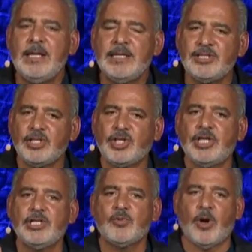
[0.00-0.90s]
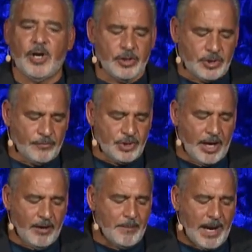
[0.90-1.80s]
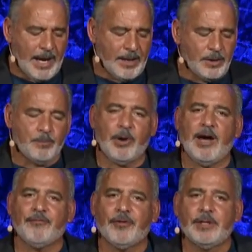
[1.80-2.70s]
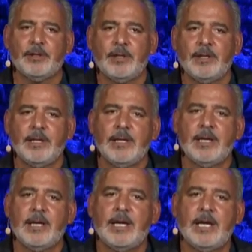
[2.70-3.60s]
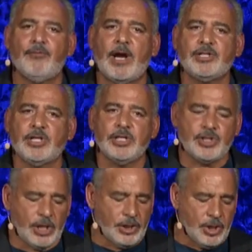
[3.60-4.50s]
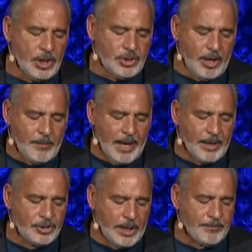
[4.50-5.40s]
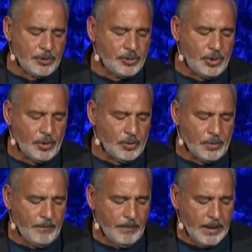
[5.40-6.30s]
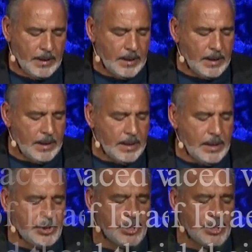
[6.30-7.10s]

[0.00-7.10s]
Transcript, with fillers: Listen to these words of Jeremiah the prophet. He writes this in Jeremiah chapter 2. He